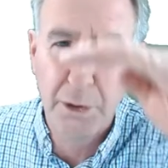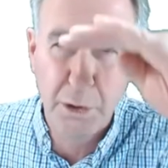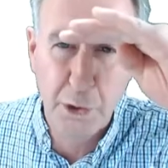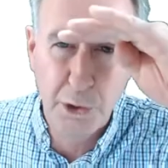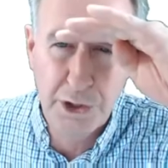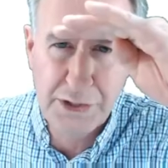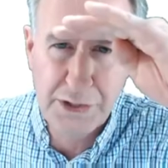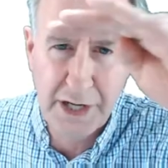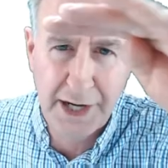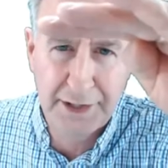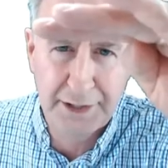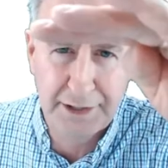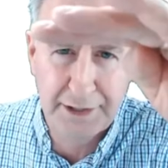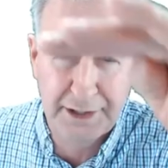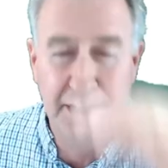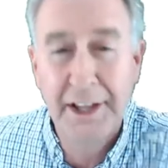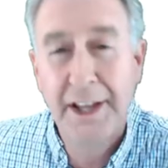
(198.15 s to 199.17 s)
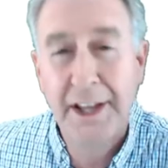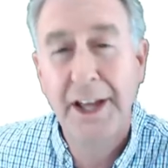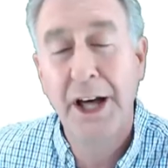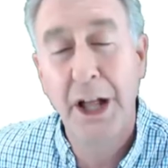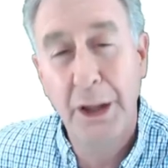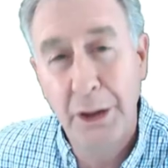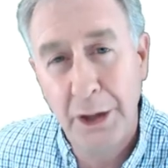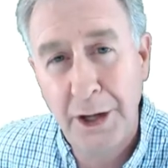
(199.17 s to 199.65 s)
horizontally
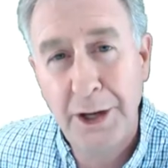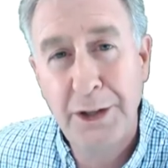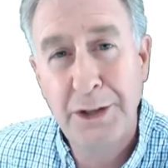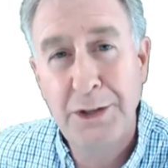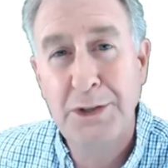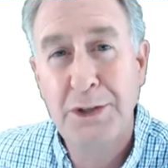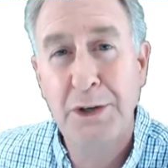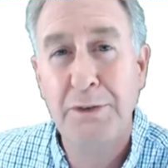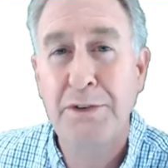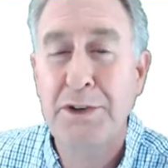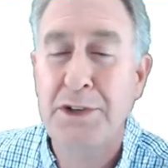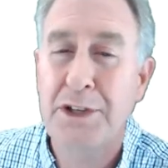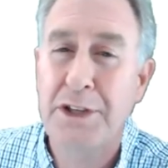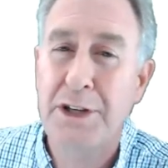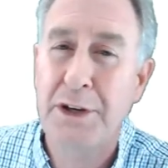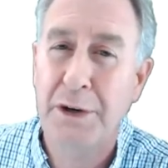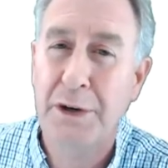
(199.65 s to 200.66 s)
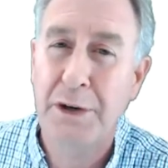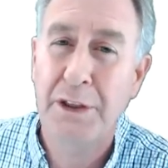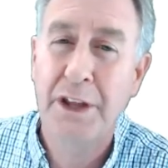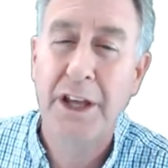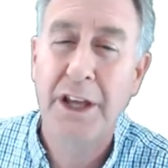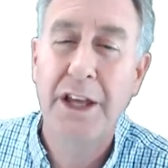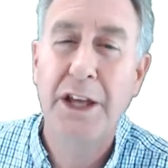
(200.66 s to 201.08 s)
along the surface of the Earth,